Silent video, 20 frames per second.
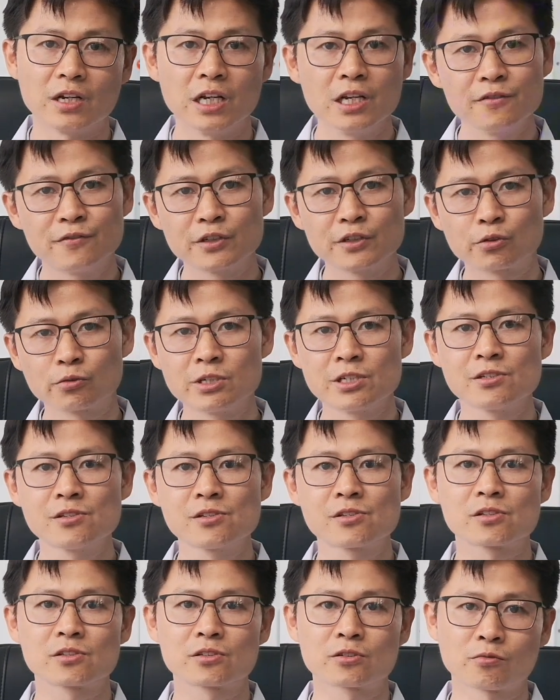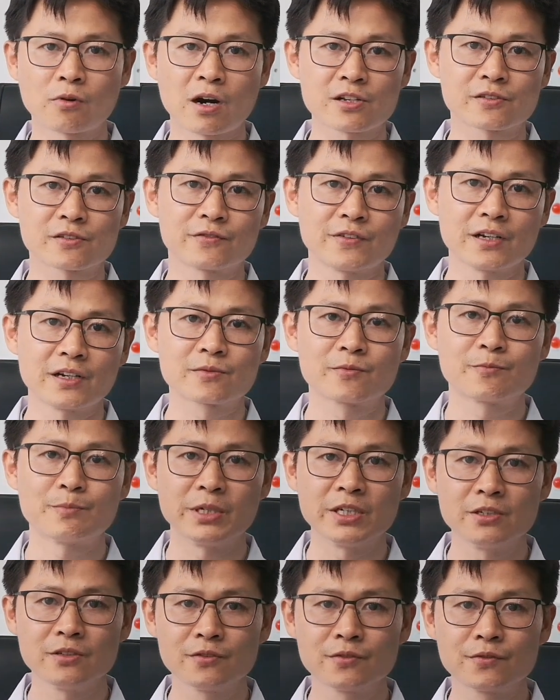leafy greens, grass-fed
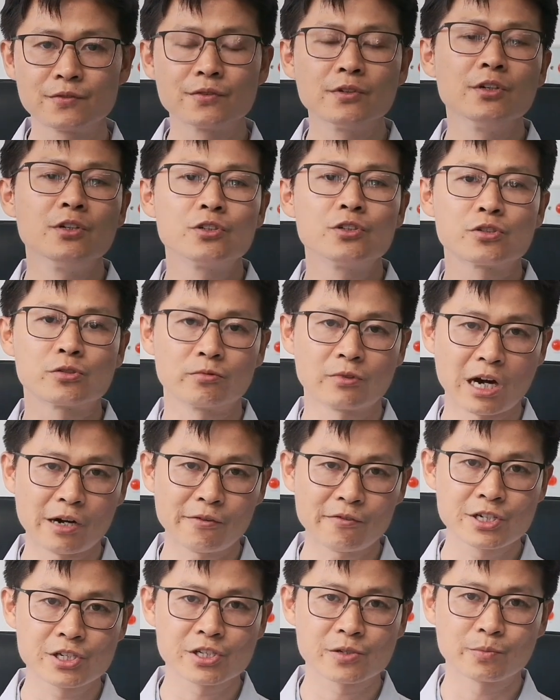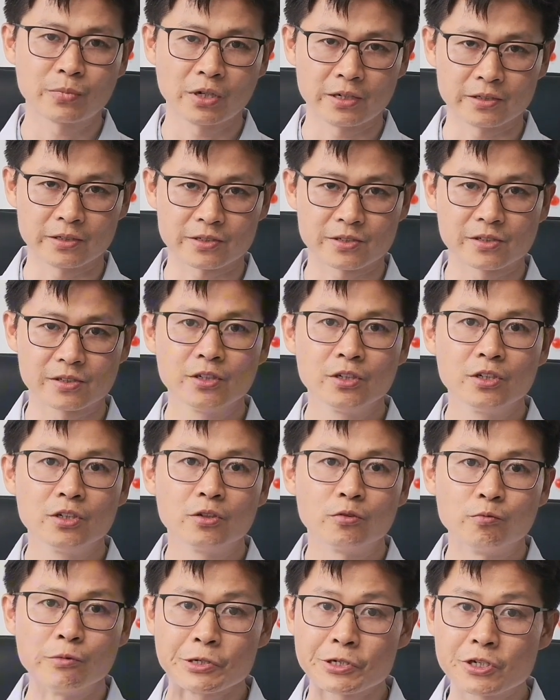beef to nourish blood.
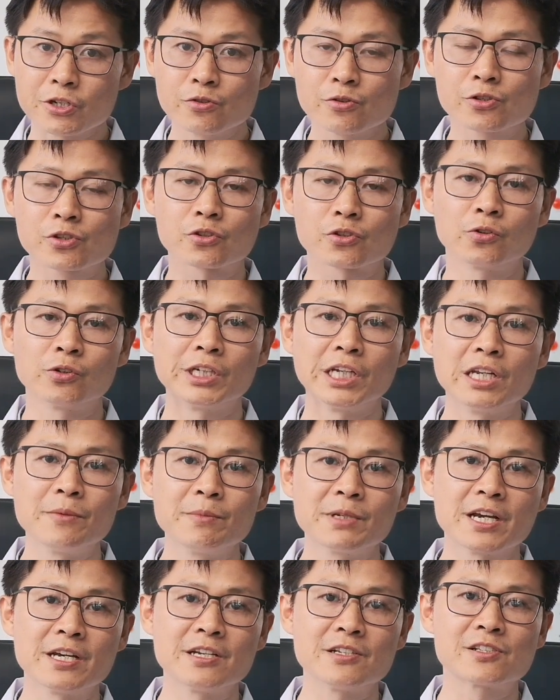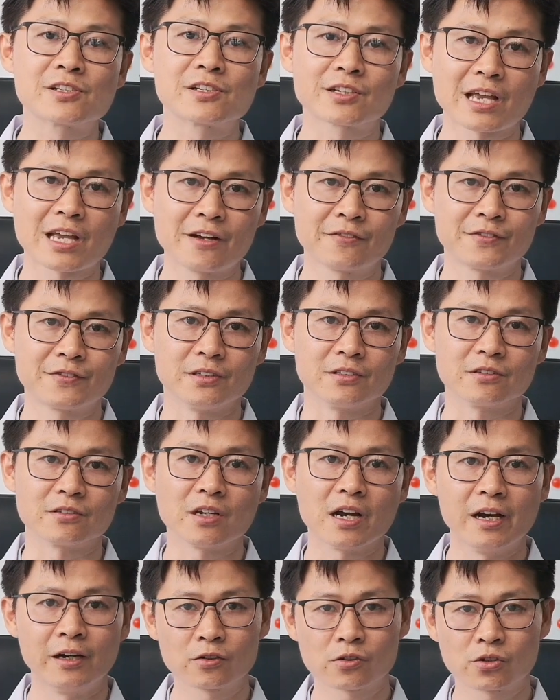Reduce or eliminate caffeine,
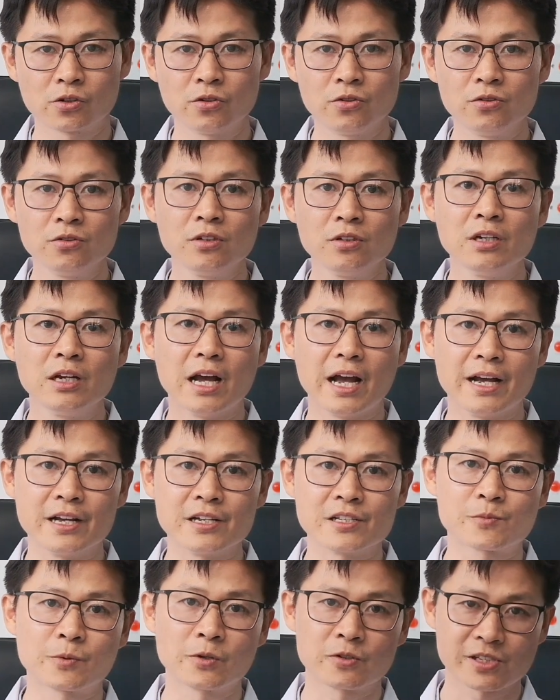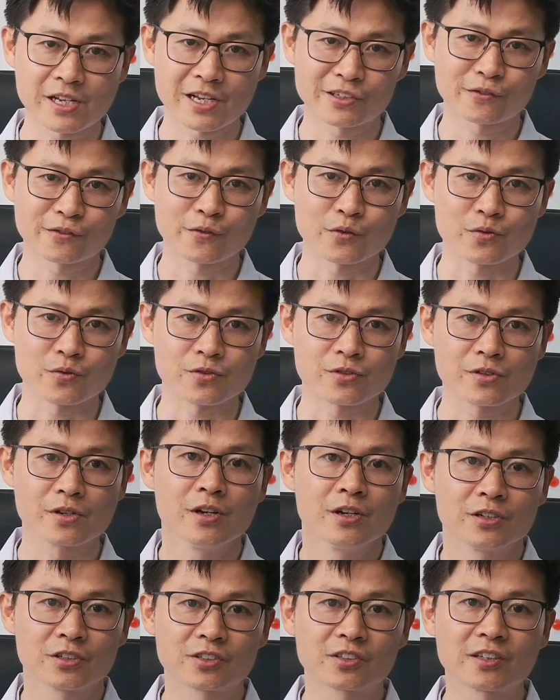alcohol, and processed foods.
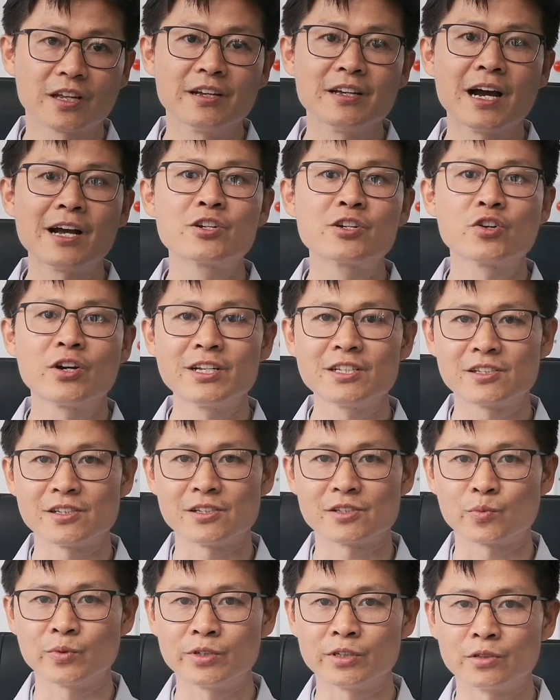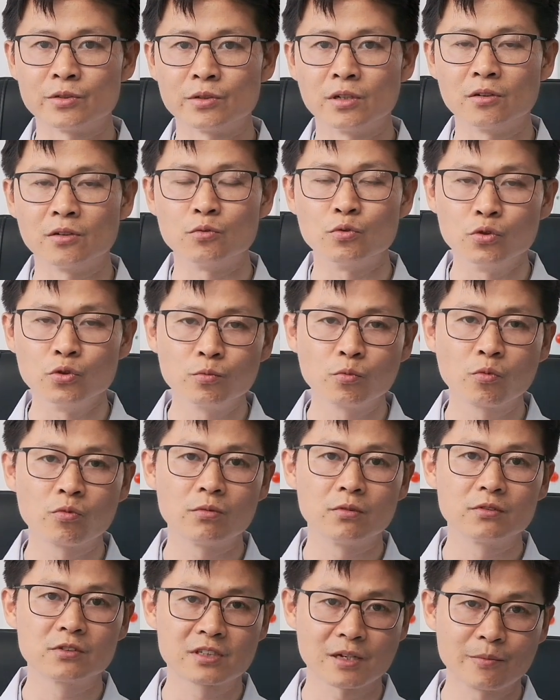Stay hydrated with room
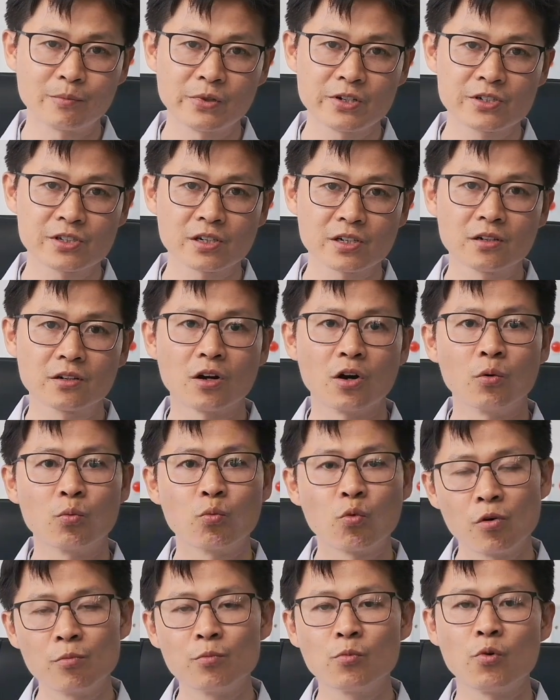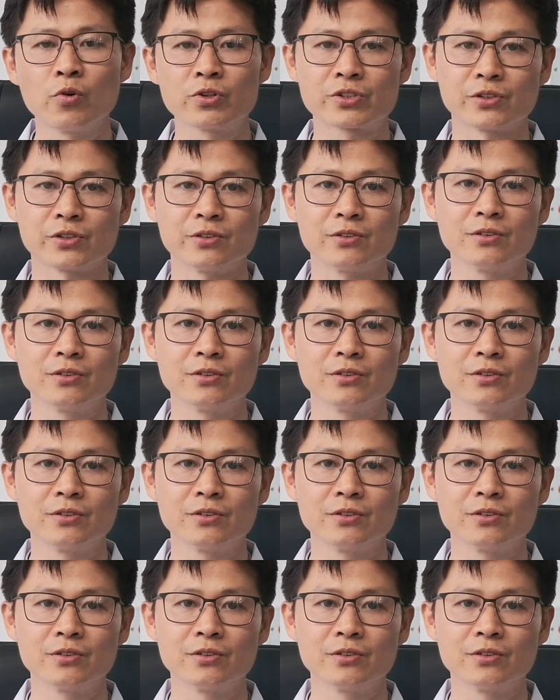temperature or warm water.